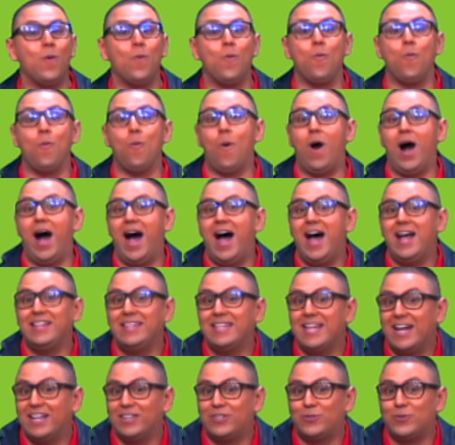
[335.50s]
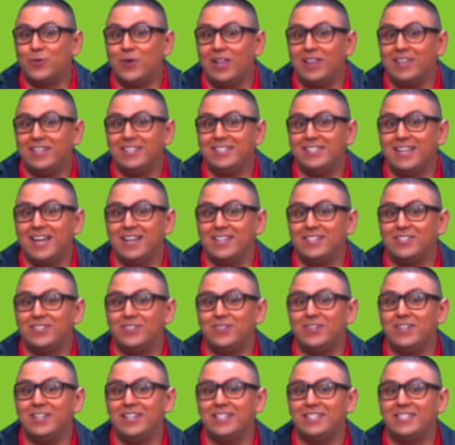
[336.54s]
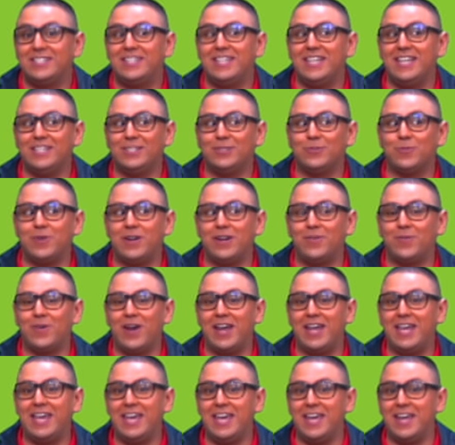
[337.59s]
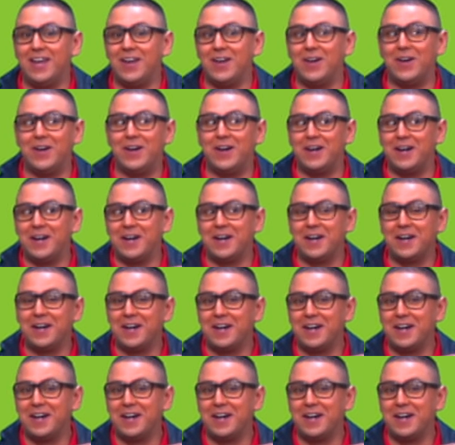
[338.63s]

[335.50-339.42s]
What natural disaster is this one right here?